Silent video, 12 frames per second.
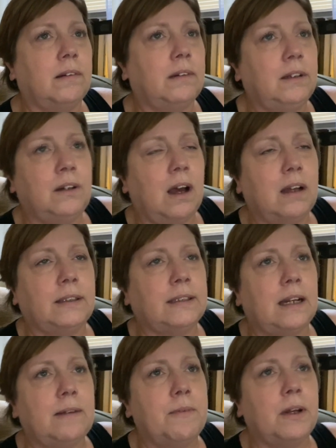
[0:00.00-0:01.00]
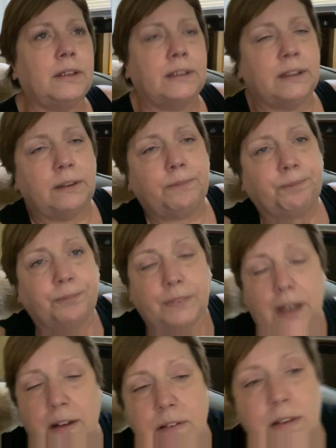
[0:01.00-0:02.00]
you can't tell him not to.
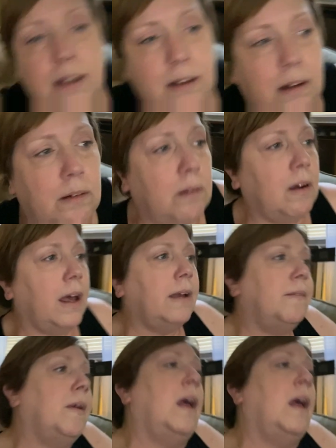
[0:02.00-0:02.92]
I was like, oh, okay.